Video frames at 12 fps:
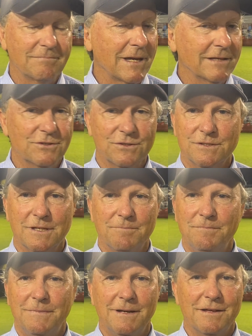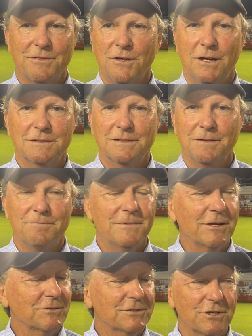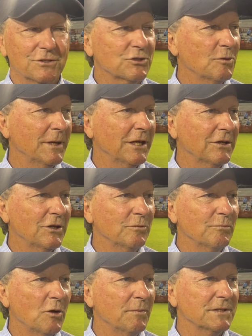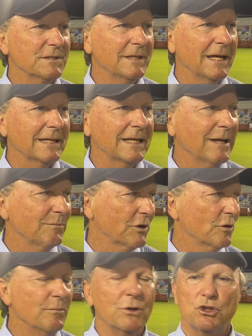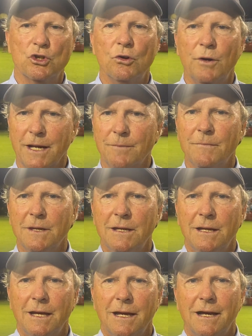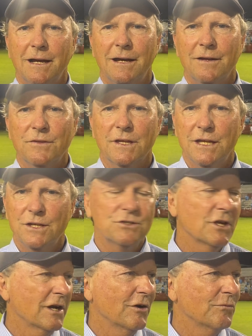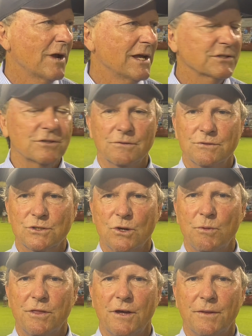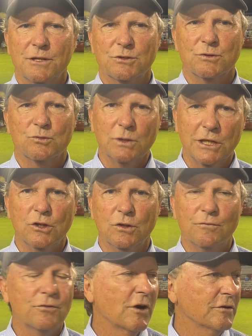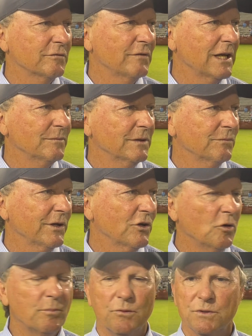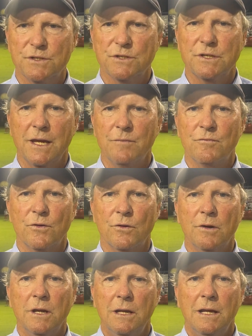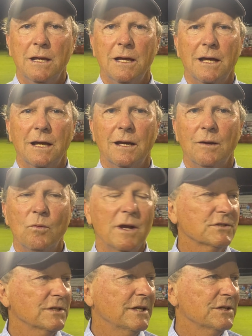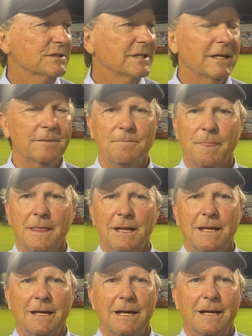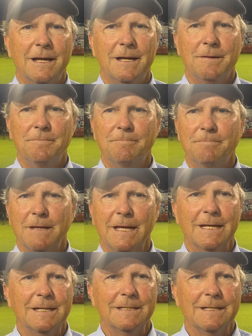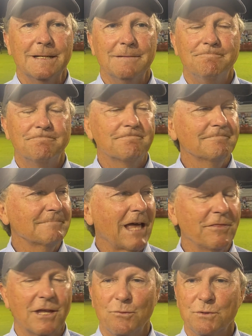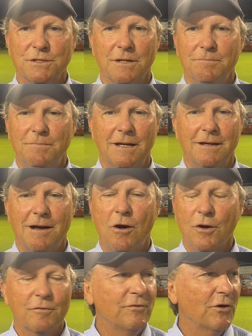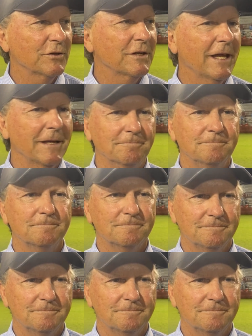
I just thought there were just so many good moments in that game that are maturing the kids on our roster. So we thought this was really good for our development. We hope it was the same for uh, Wes and his team. Um, and uh, I thought it was a, a hard-fought game.